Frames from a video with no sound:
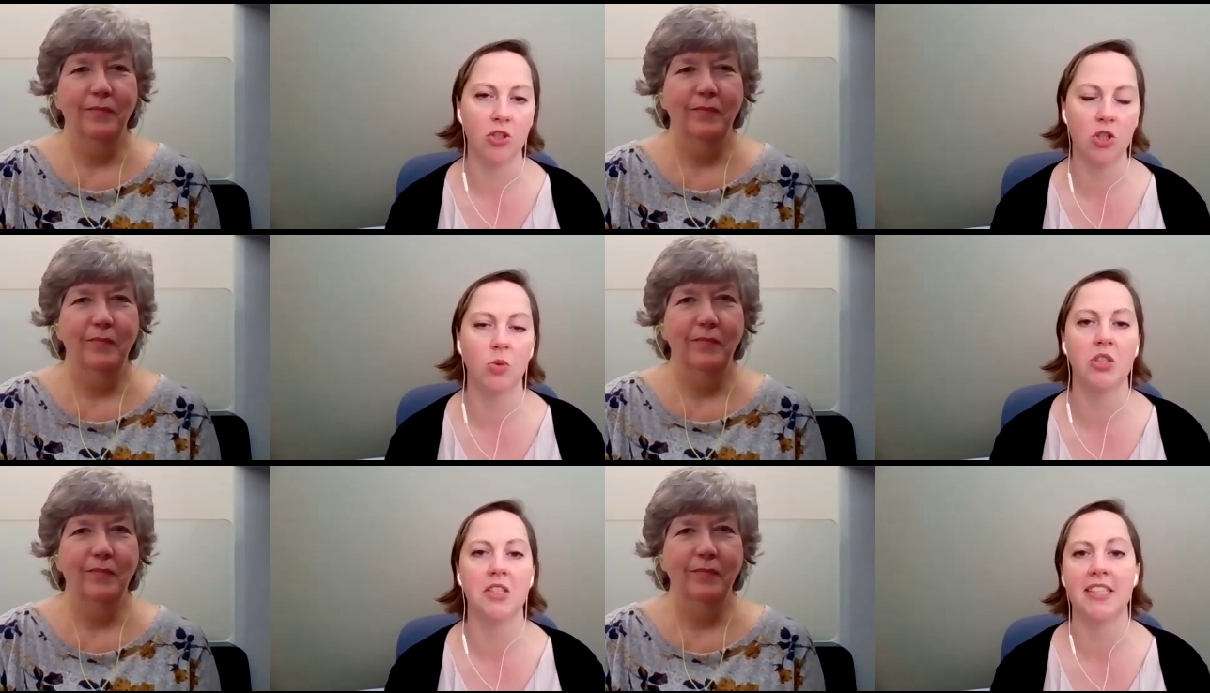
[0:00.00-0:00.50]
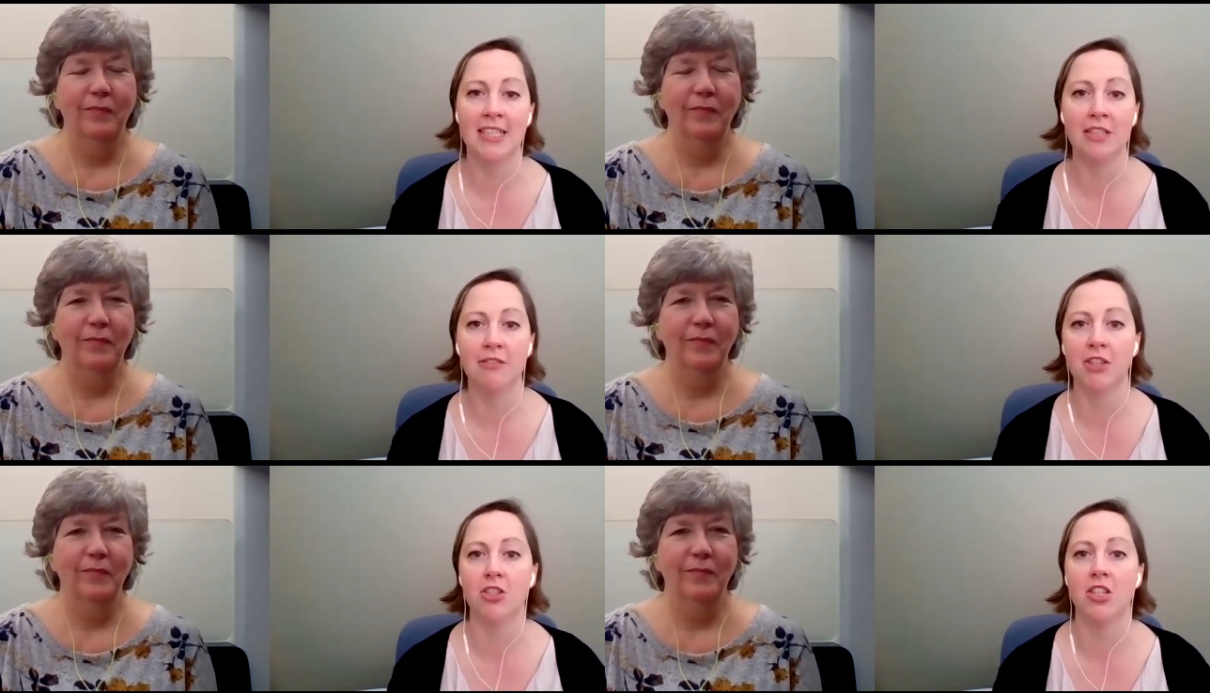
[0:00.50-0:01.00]
Speaker 1: virtual
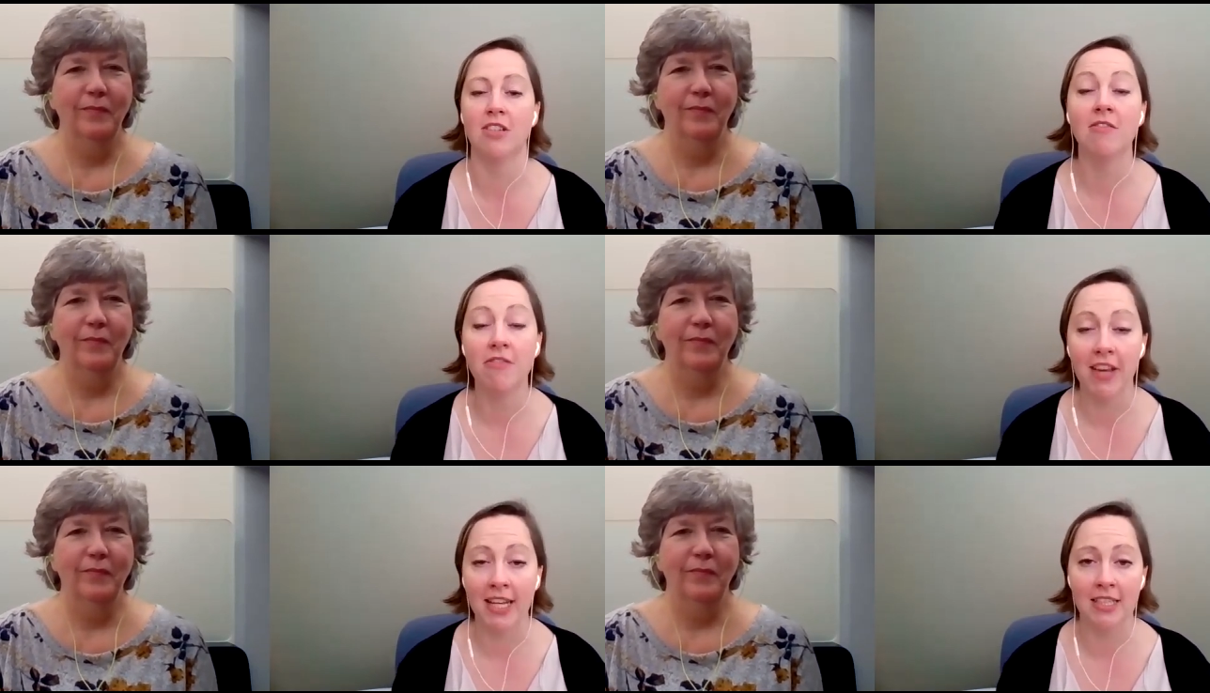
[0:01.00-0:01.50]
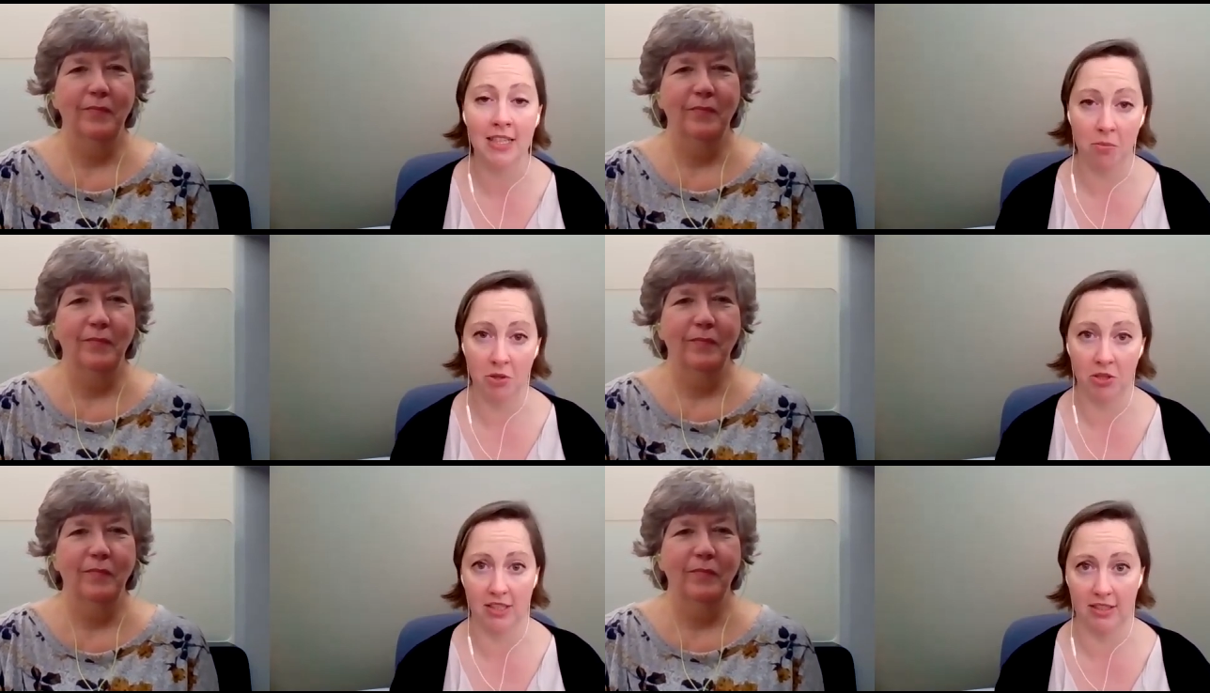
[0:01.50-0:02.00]
science fiction and
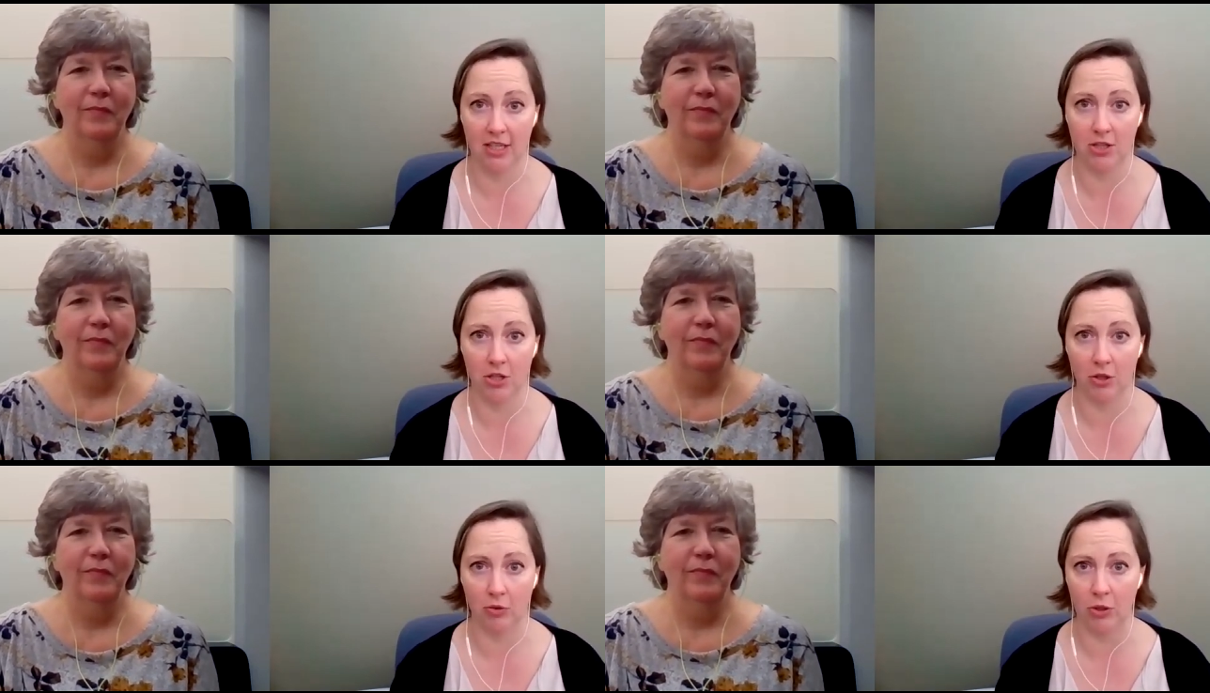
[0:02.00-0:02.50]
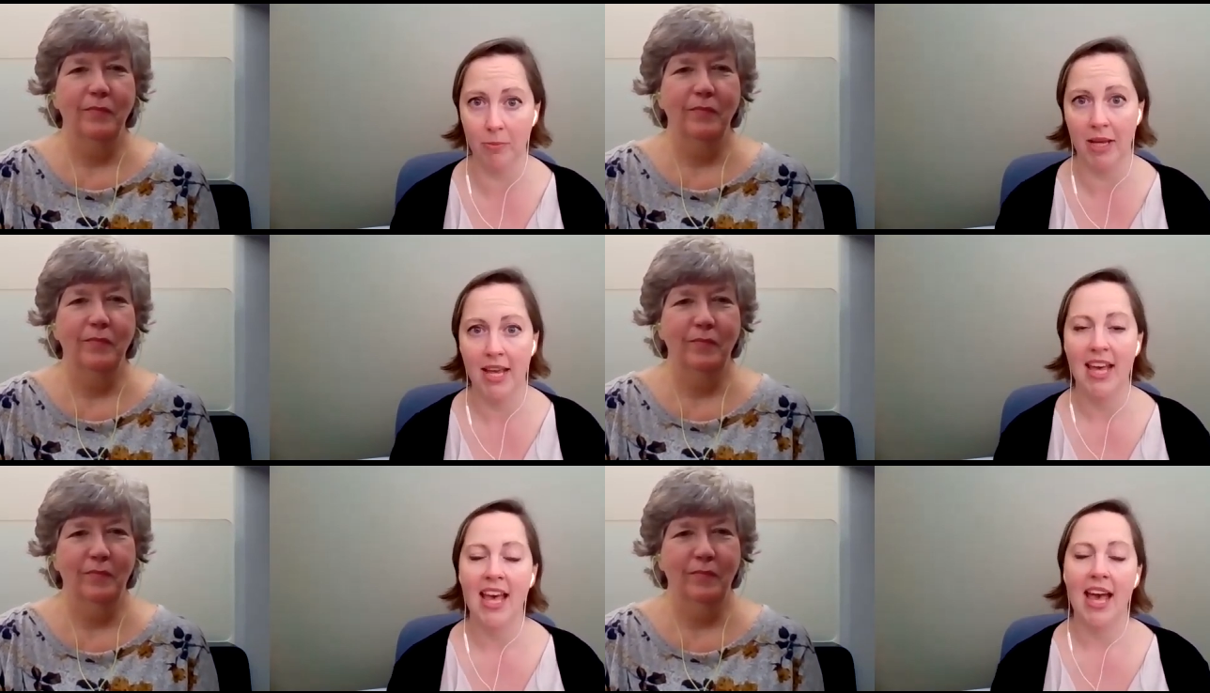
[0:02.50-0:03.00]
fantasy book discussion
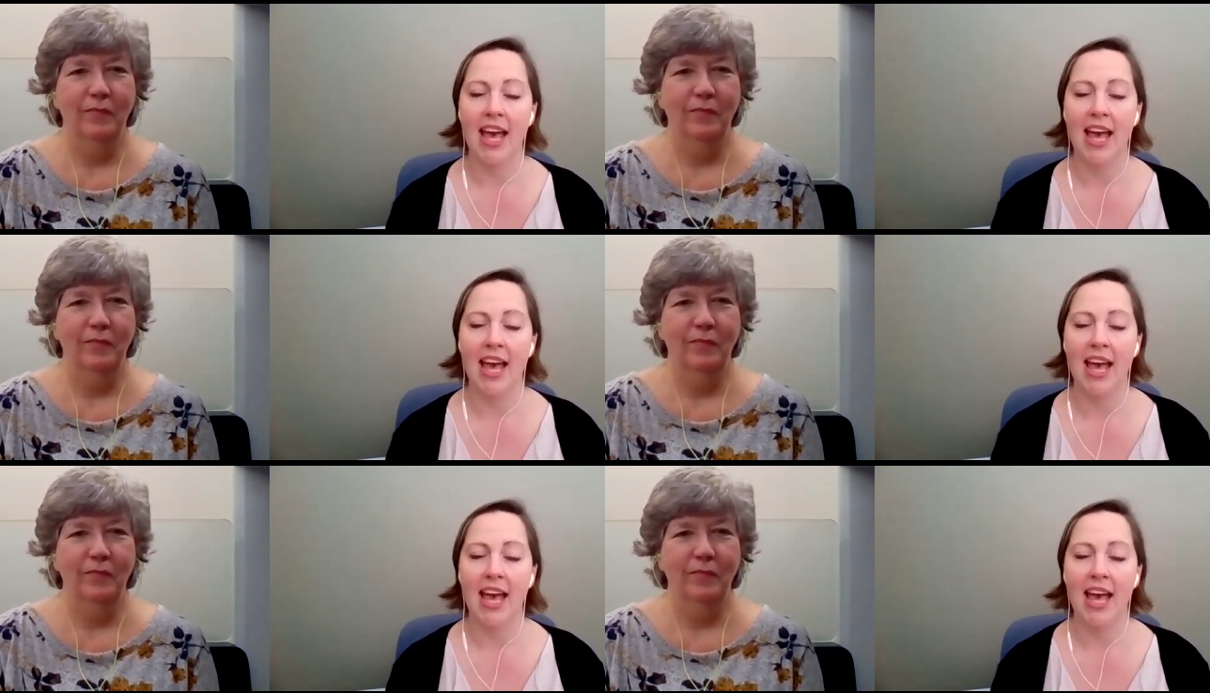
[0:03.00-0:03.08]
group.